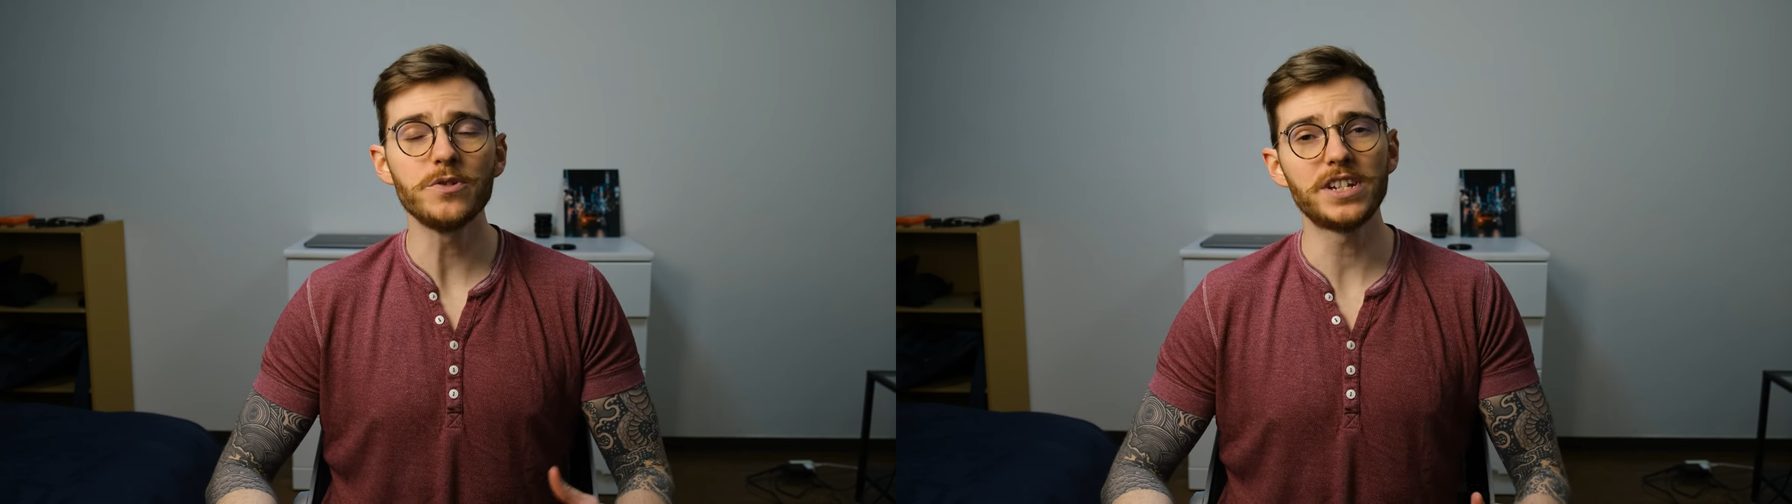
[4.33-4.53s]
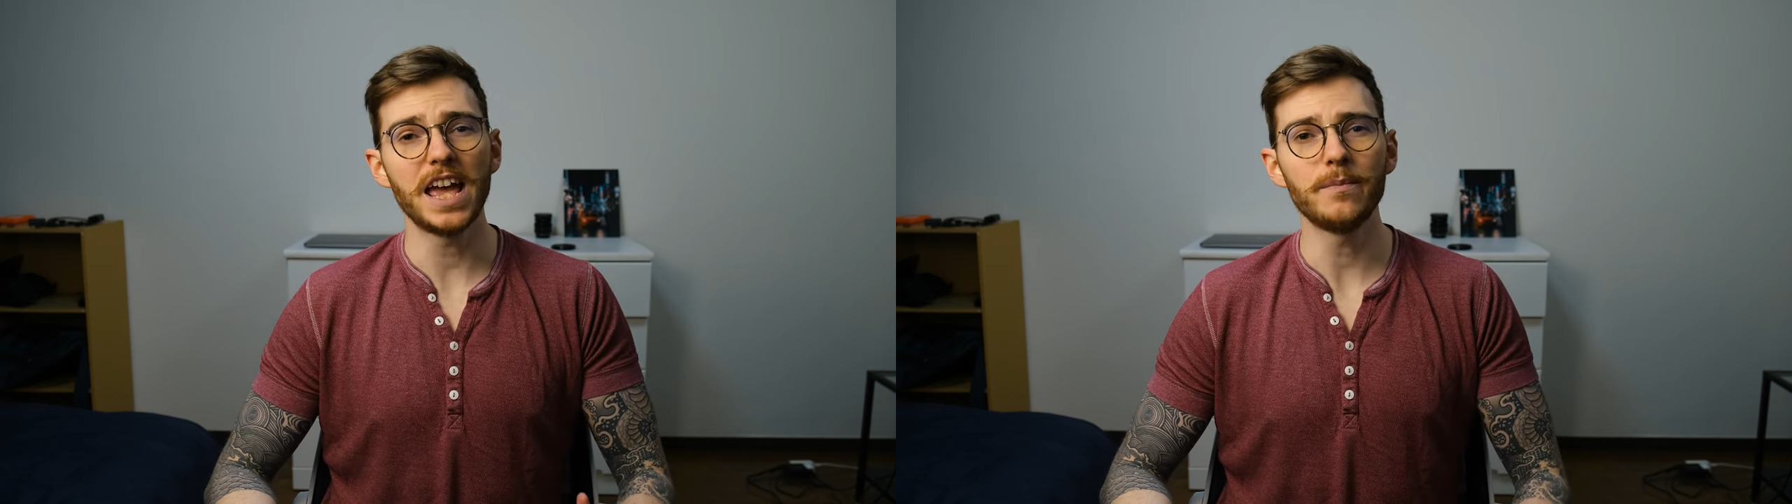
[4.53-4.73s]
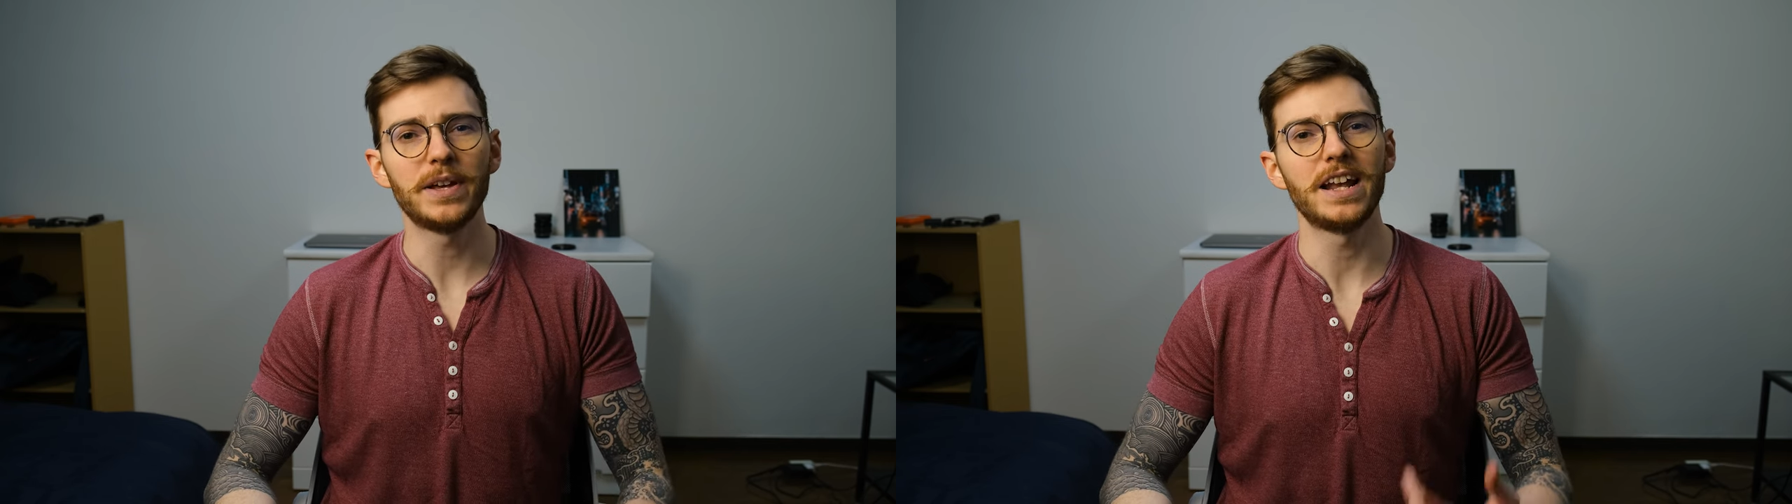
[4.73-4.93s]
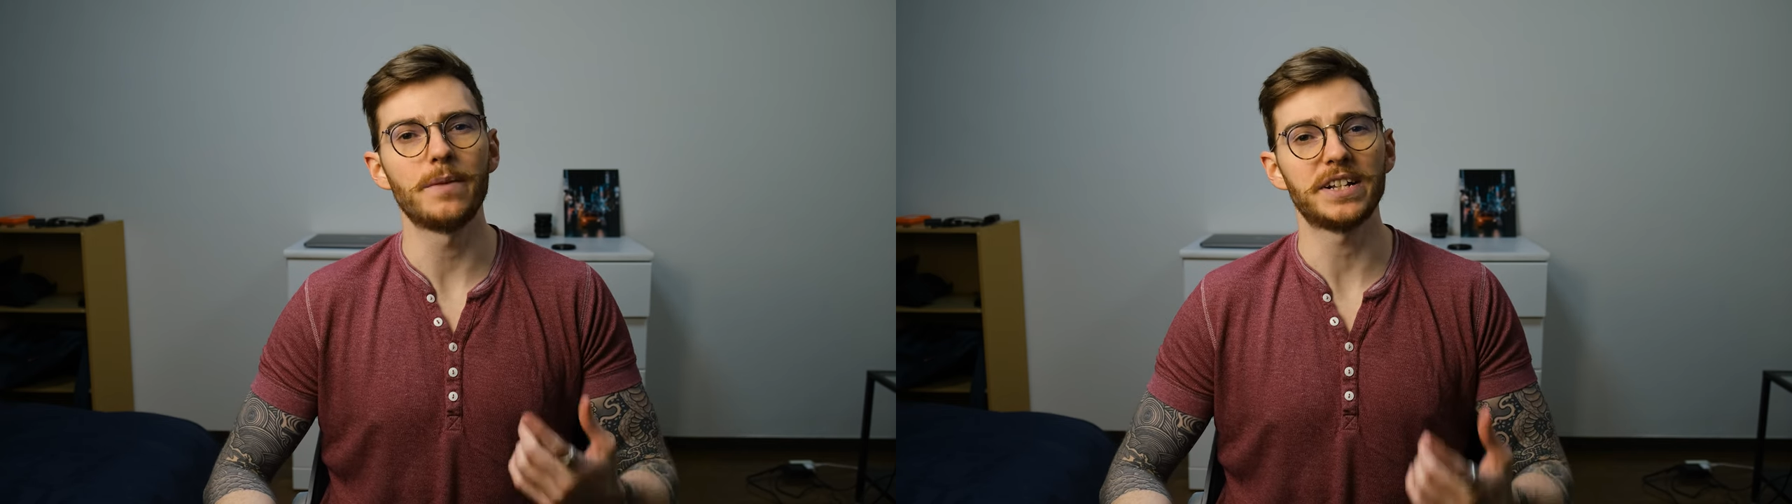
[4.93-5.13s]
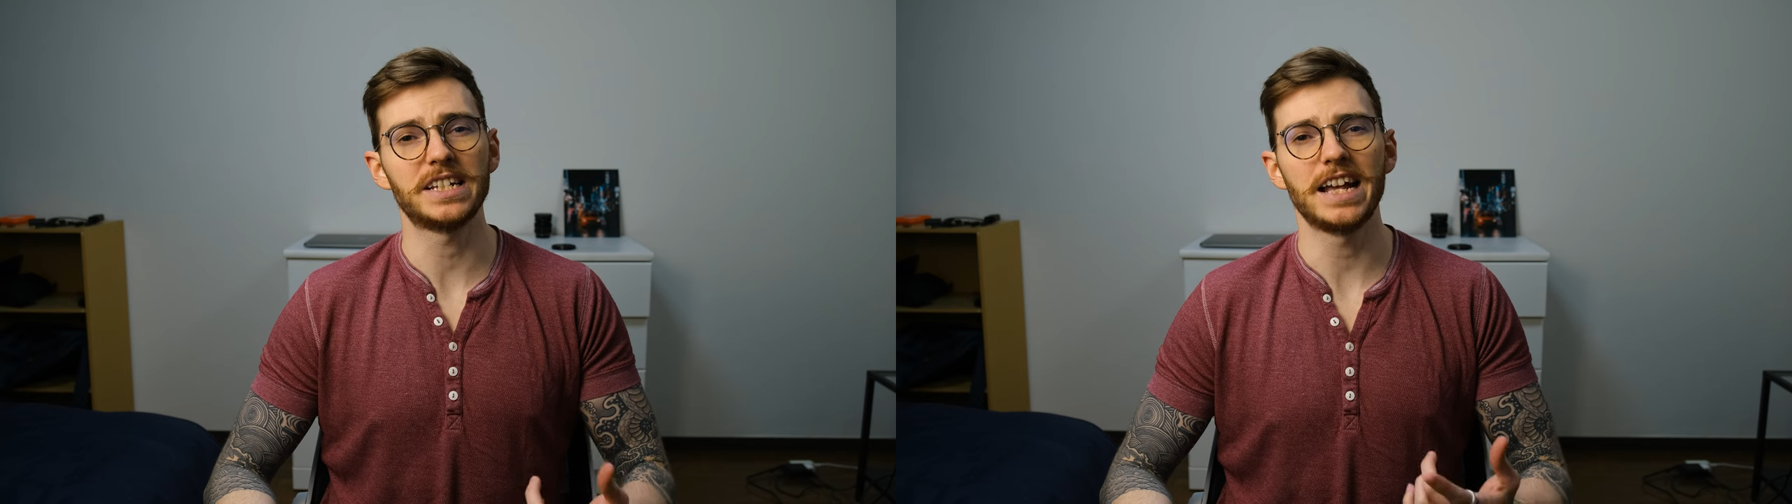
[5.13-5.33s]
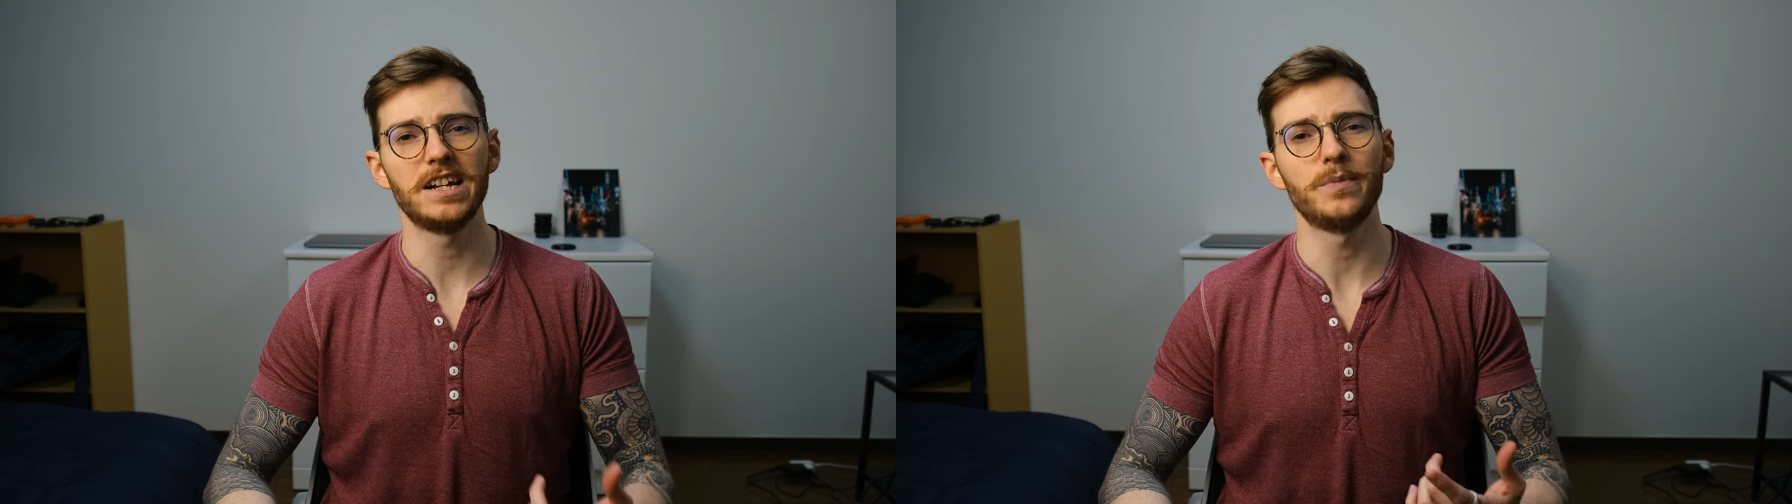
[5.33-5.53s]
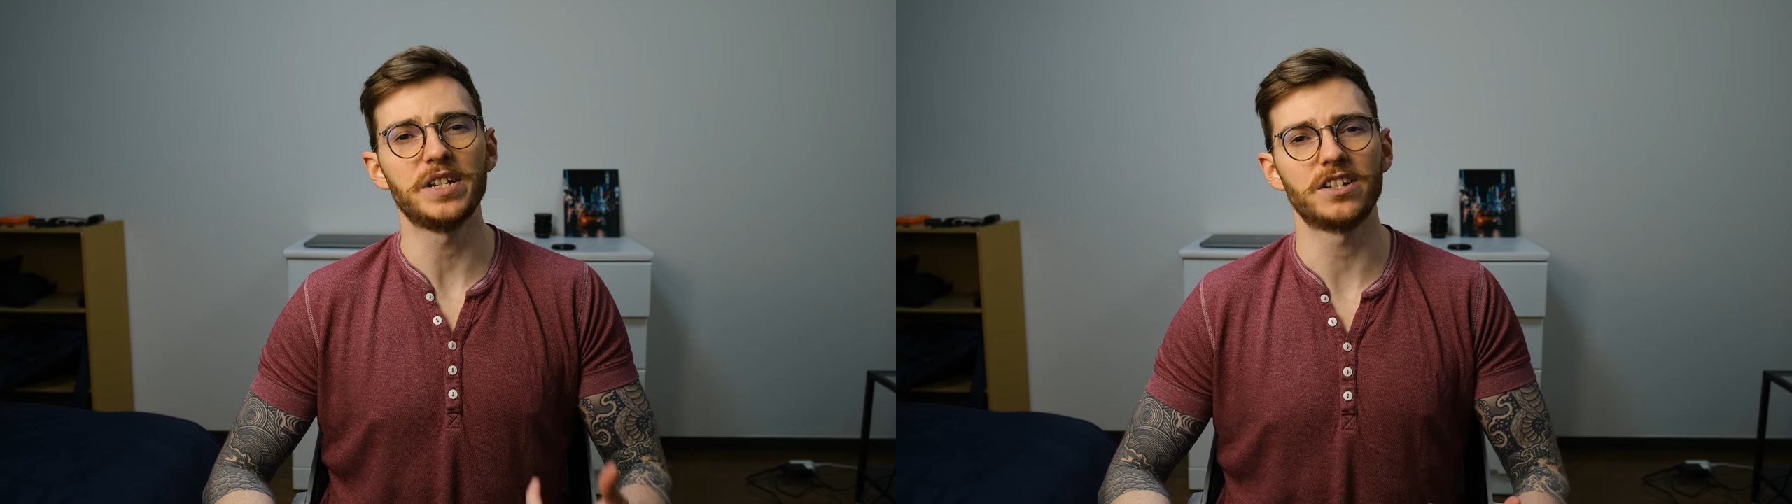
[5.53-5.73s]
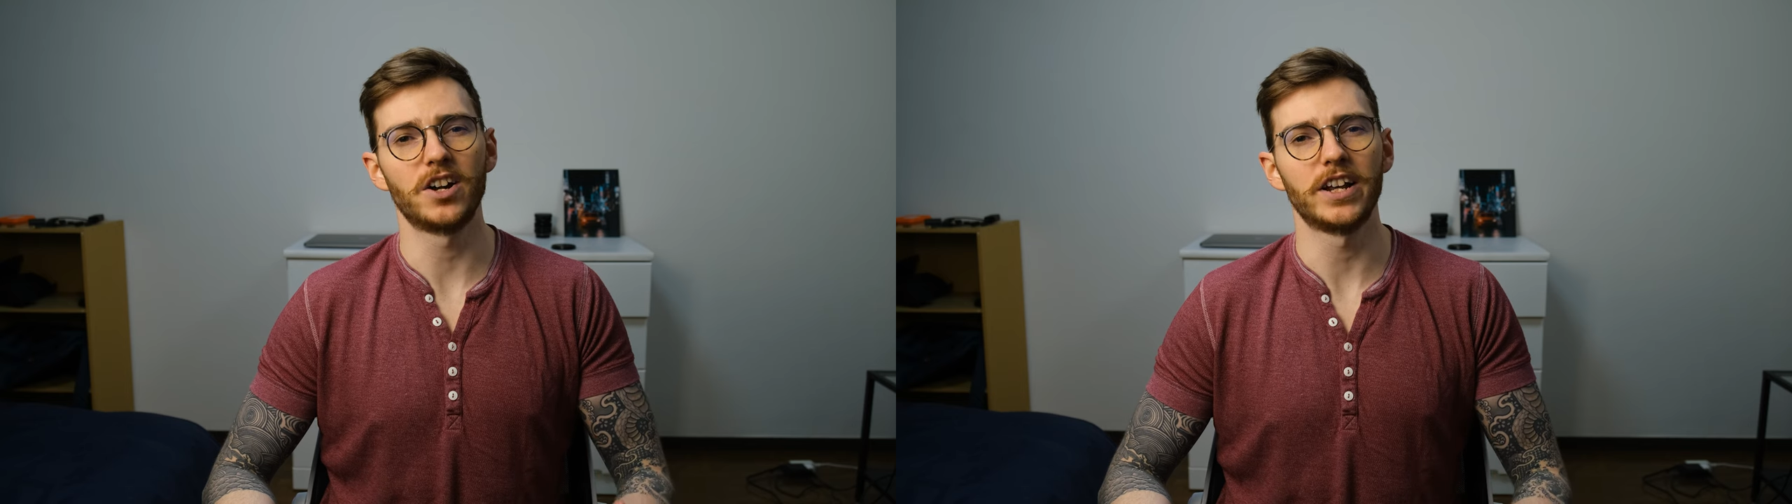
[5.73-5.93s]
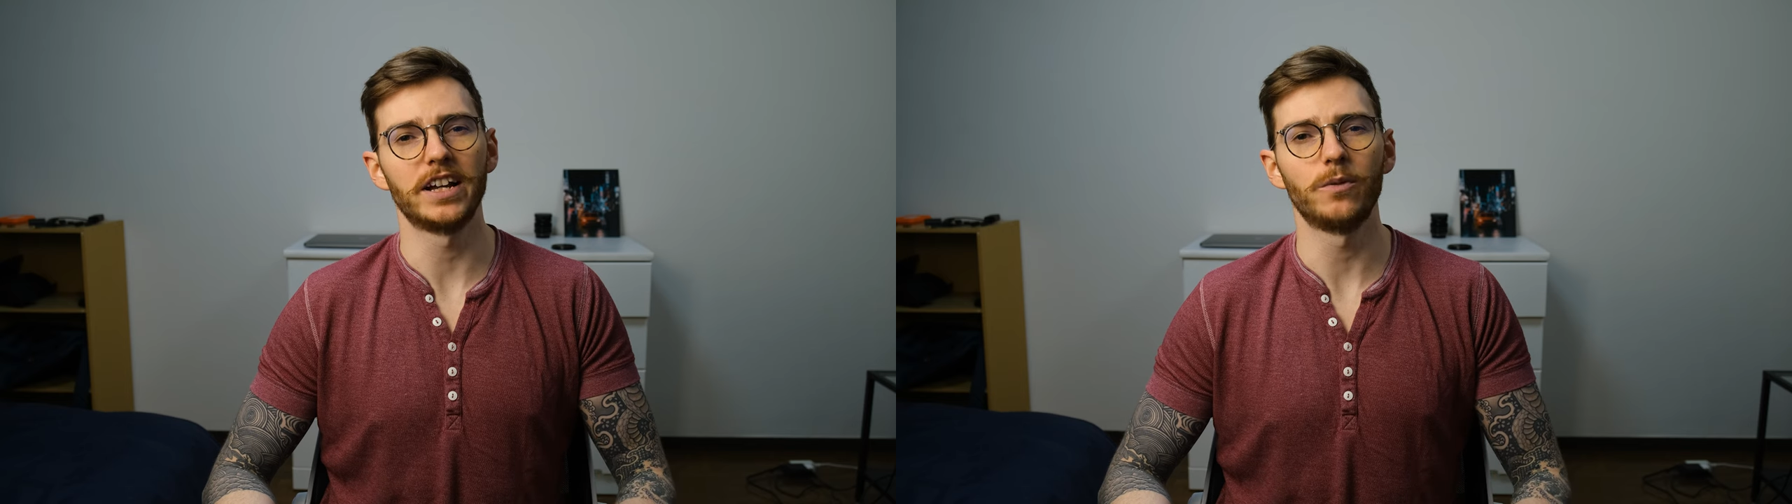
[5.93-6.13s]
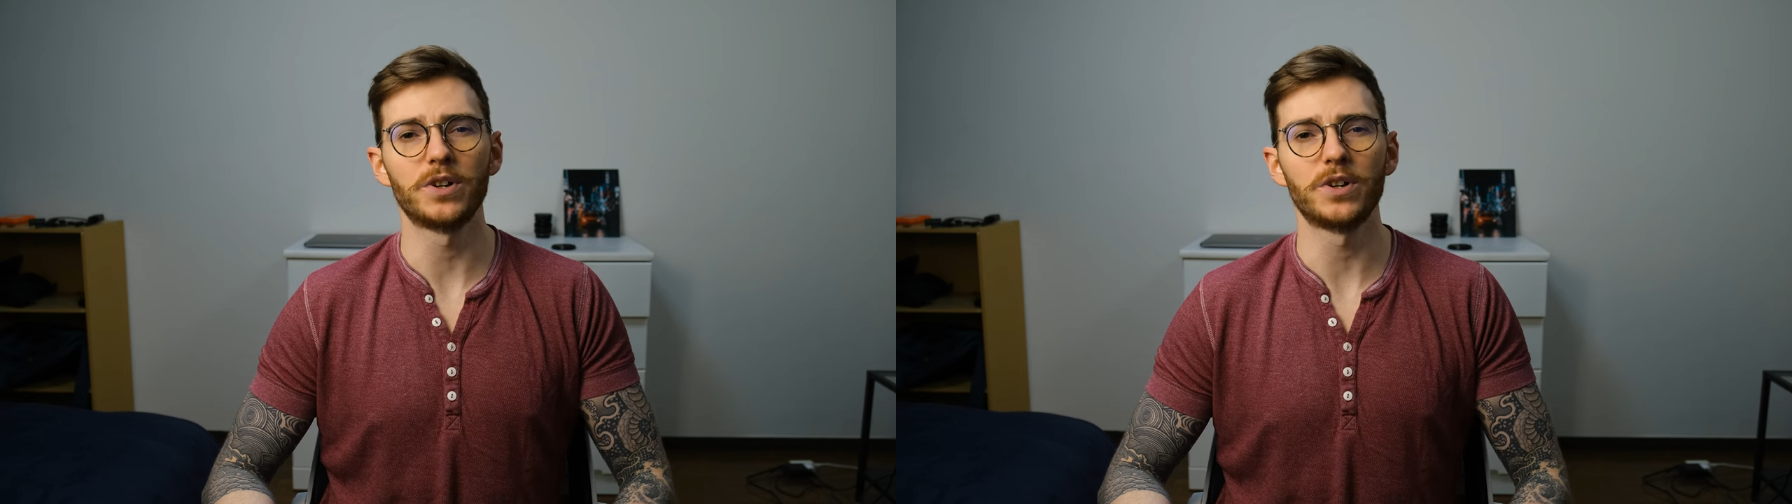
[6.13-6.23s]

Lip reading: segment I'm excited to be starting,